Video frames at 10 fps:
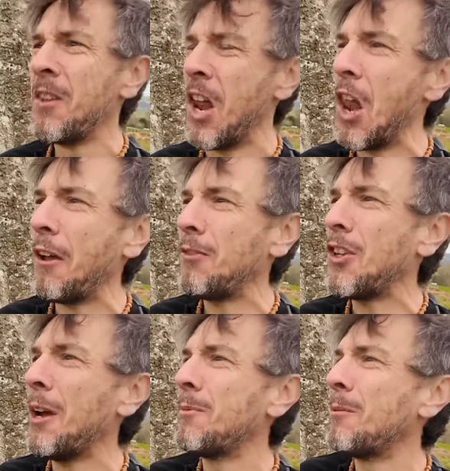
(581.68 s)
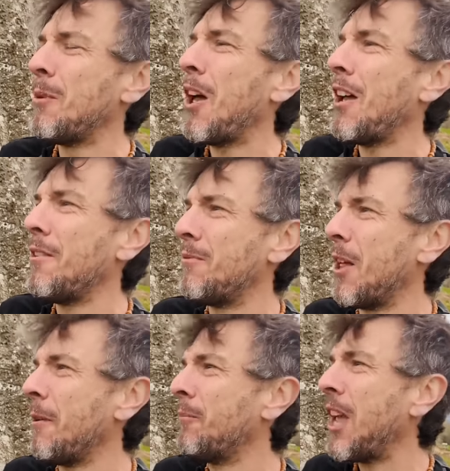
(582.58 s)
a lifetime supply
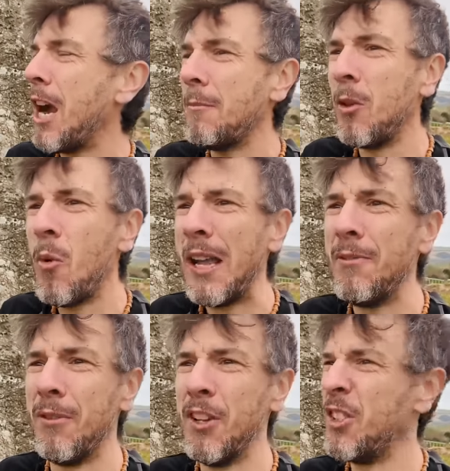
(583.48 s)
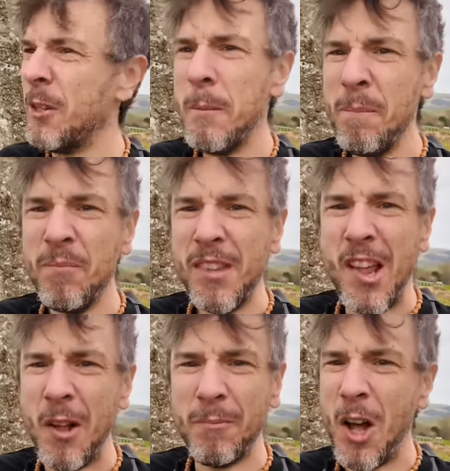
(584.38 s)
of caramel wafers,
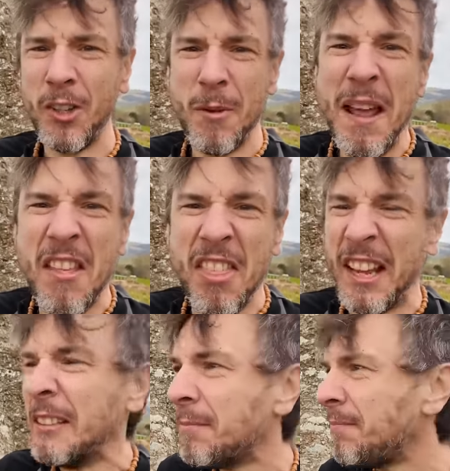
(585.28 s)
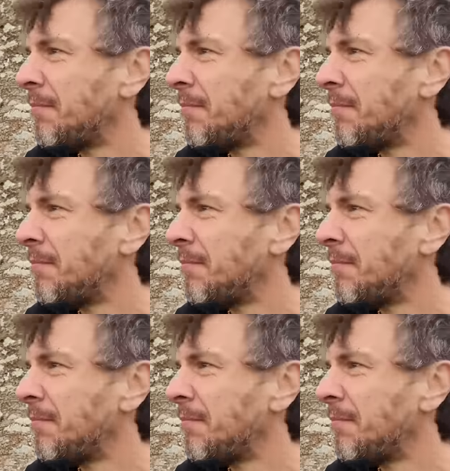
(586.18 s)
I'll do anything.